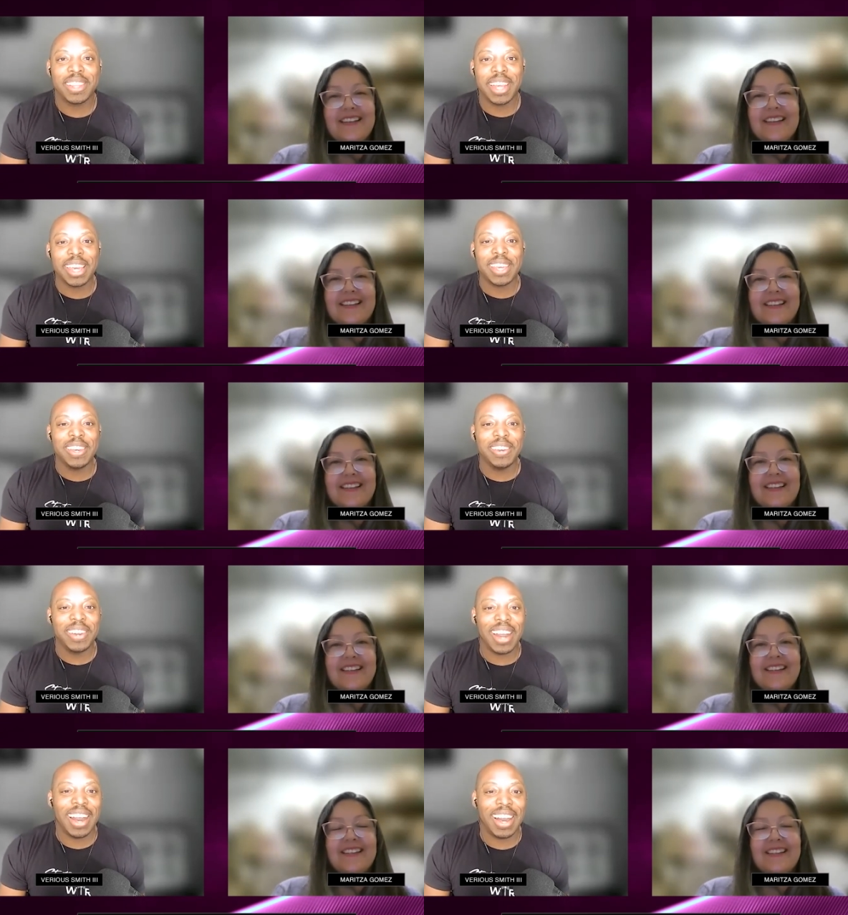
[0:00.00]
Speaker 1: Thank
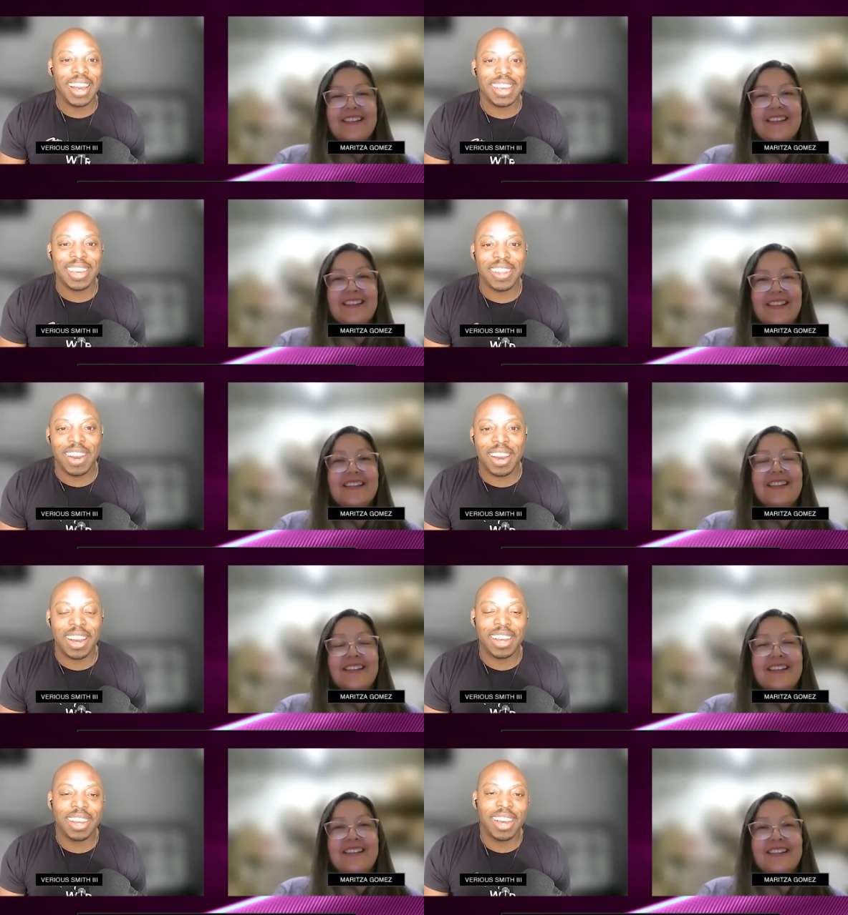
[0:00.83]
you. I you
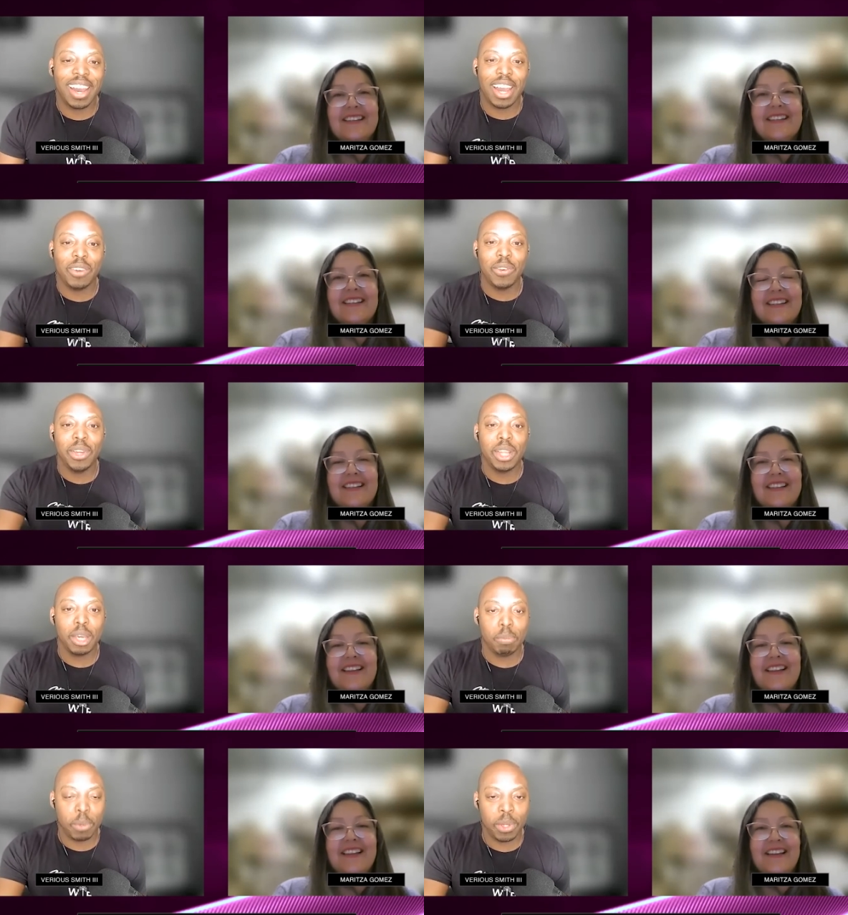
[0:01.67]
know, I
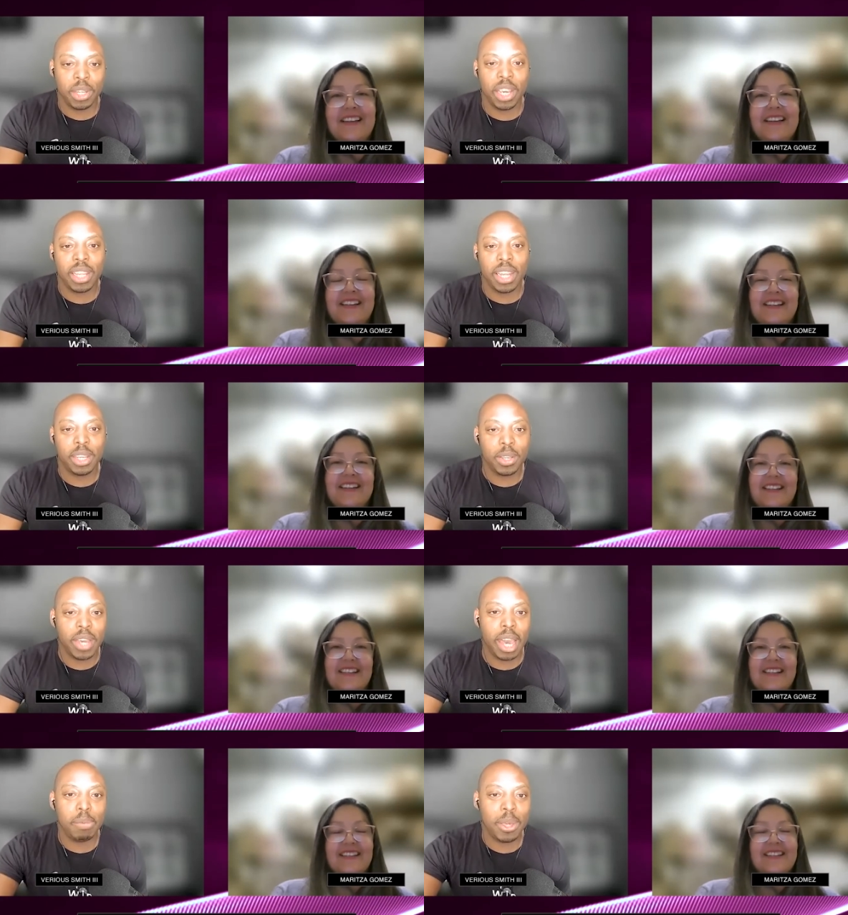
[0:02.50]
really appreciate that you
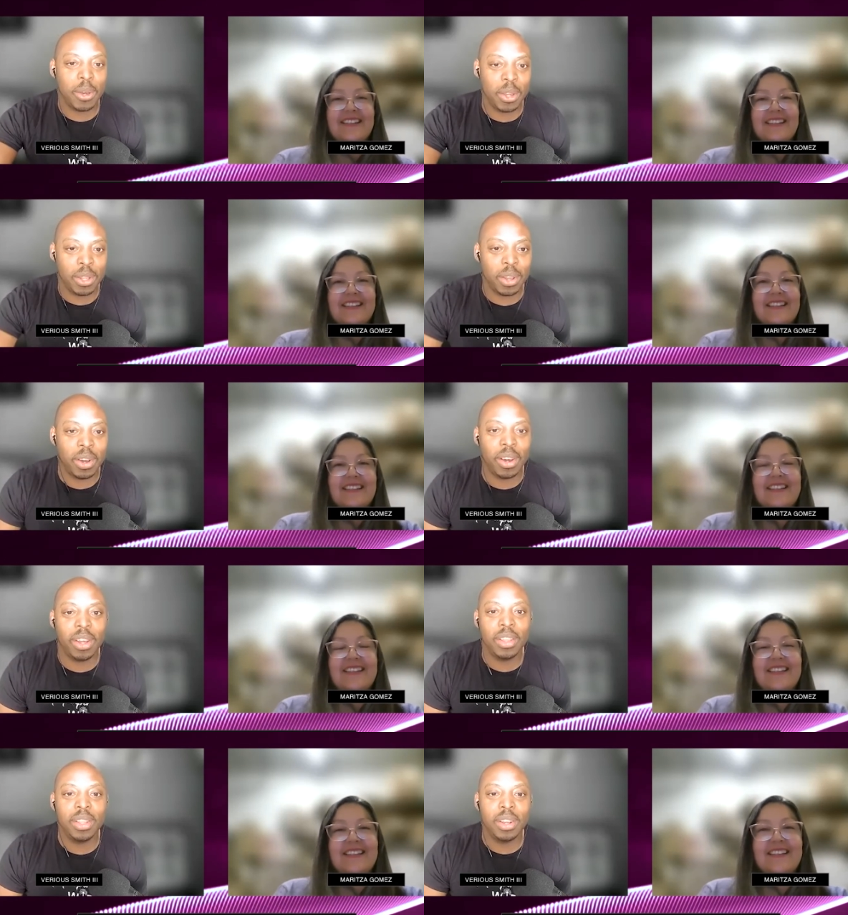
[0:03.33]
had me on
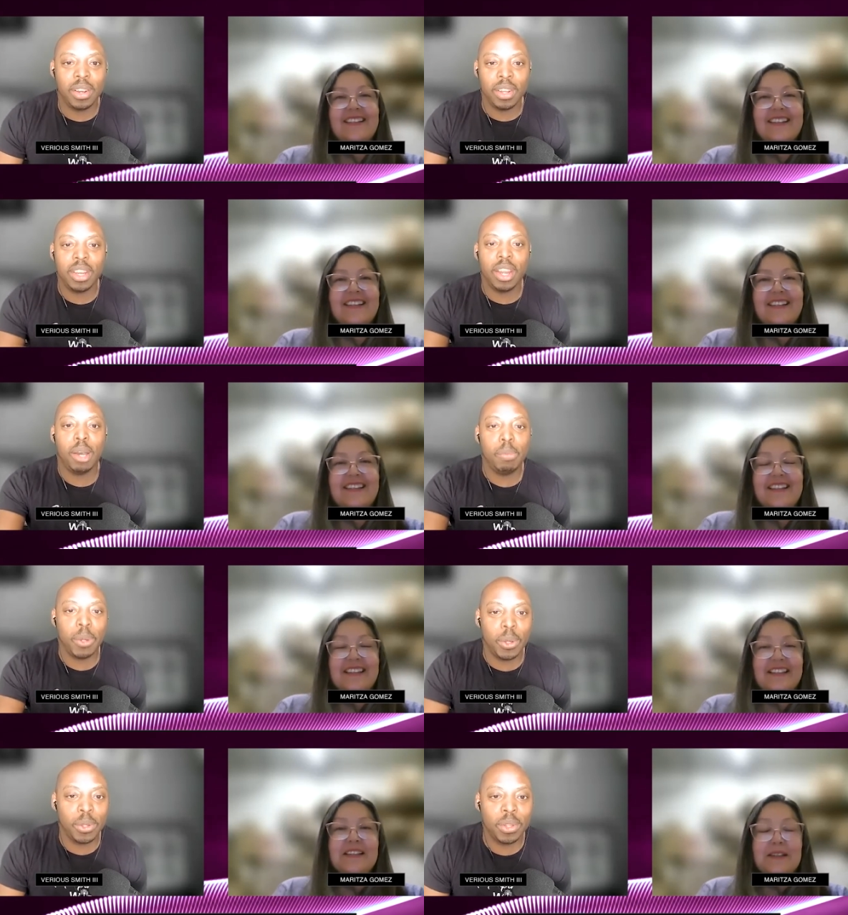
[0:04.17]
on on
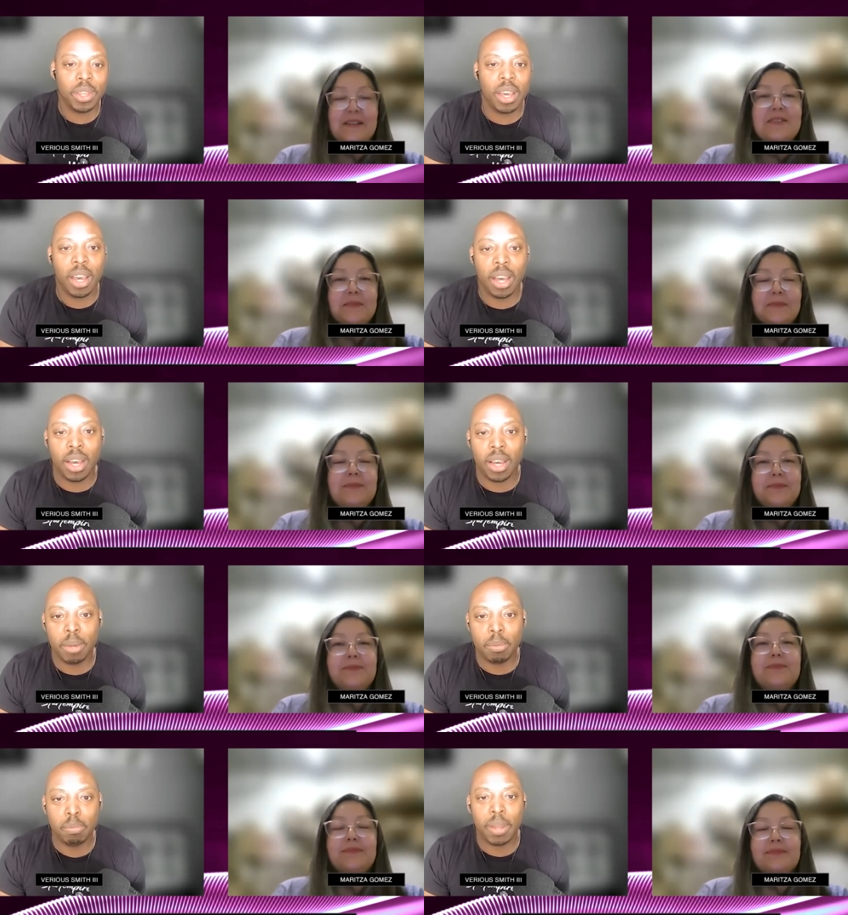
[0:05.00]
NAWBO's
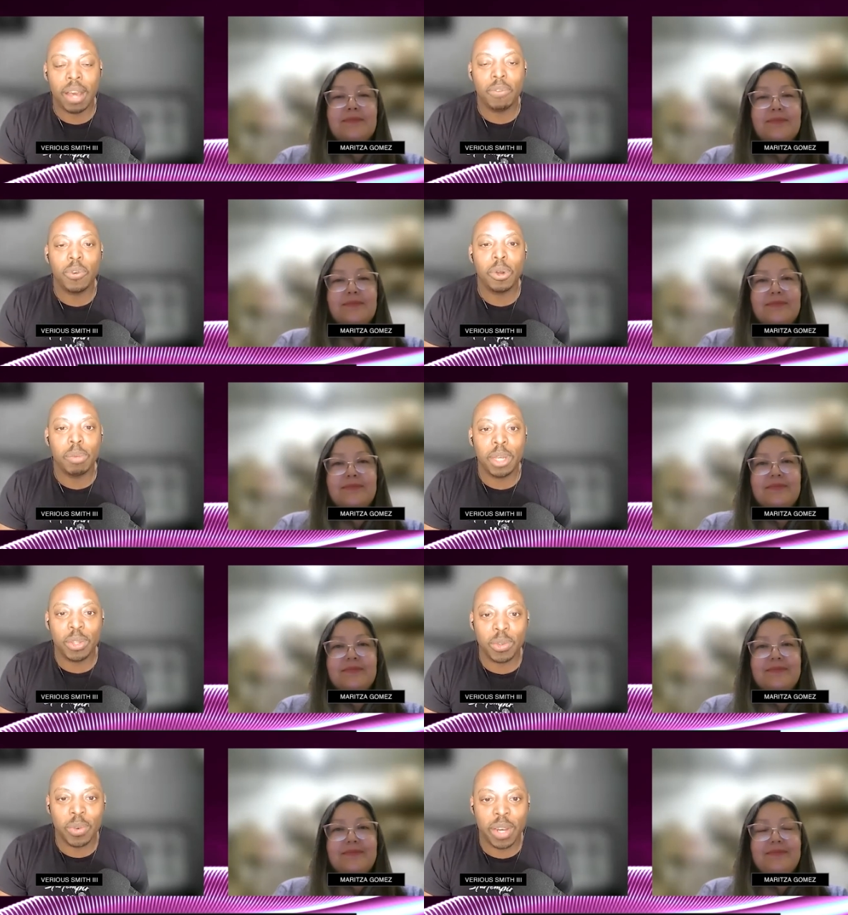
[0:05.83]
uh, platform
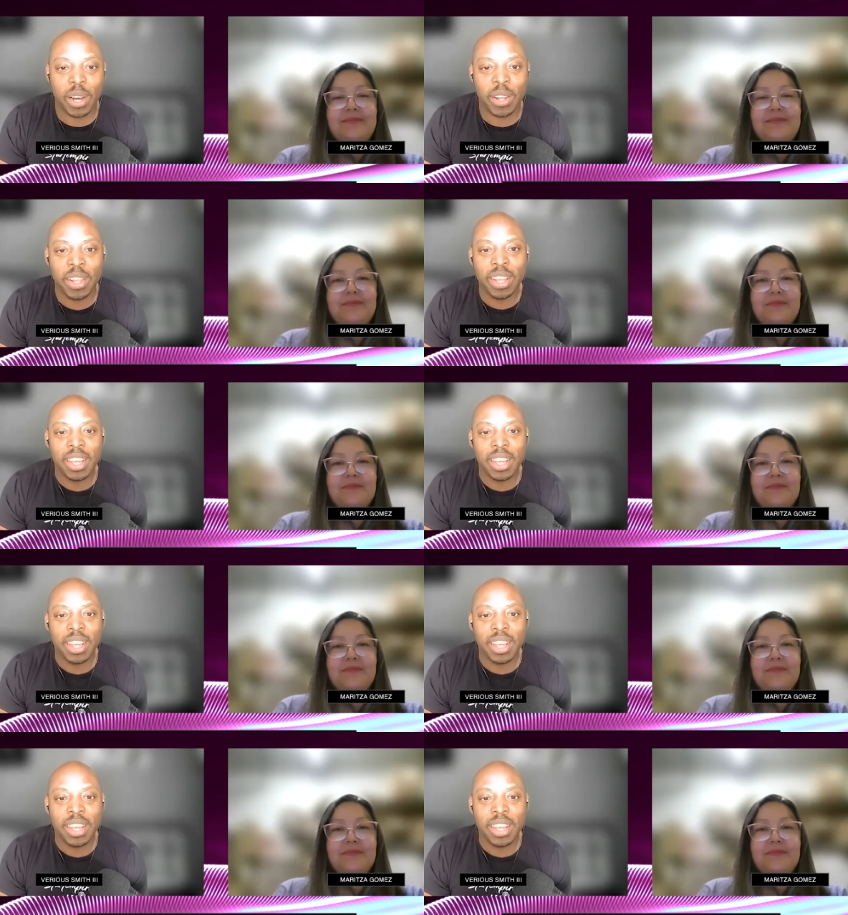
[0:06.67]
as well,